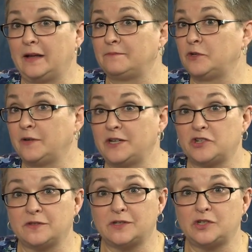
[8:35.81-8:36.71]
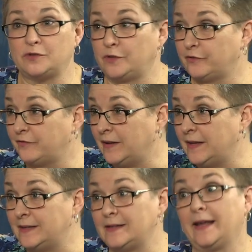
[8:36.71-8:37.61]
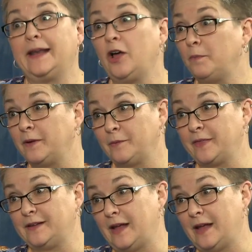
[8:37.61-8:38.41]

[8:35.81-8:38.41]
um, donations to your fund, and helping with